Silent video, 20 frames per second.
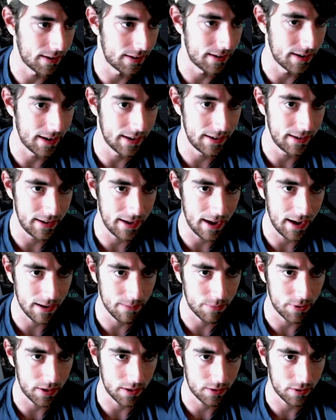not
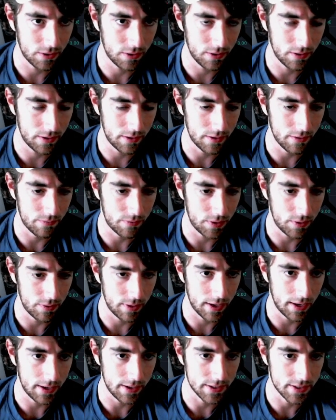yet, but it could in a few
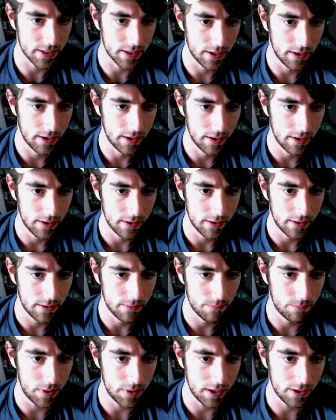days.
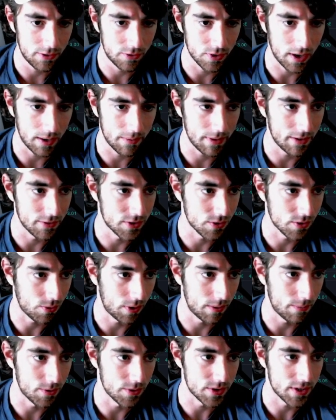Big drop. That was
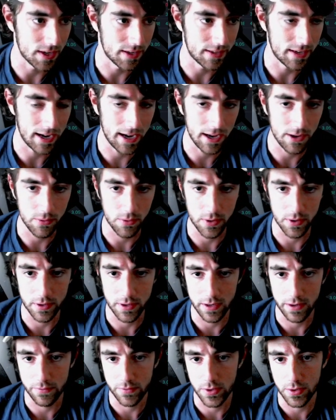20% downward.
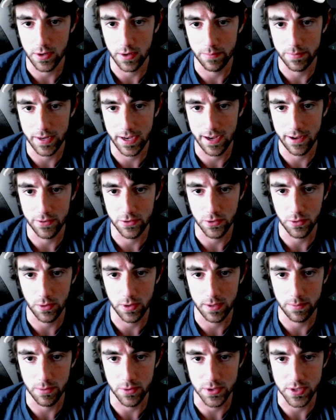If you come down
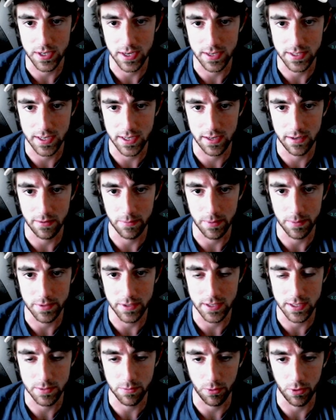20%, say you come up
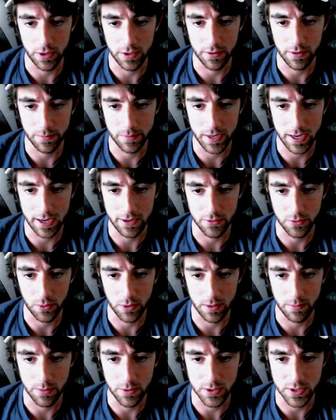to this point, you come down
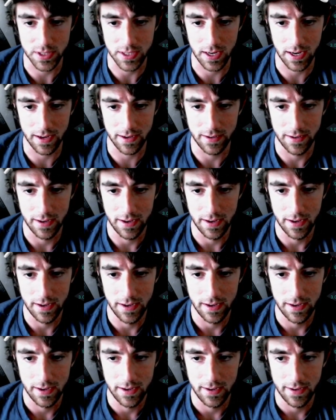20%.
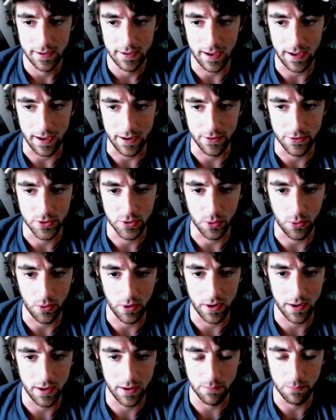Yeah, you're
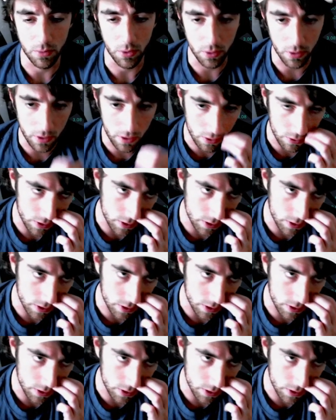toying below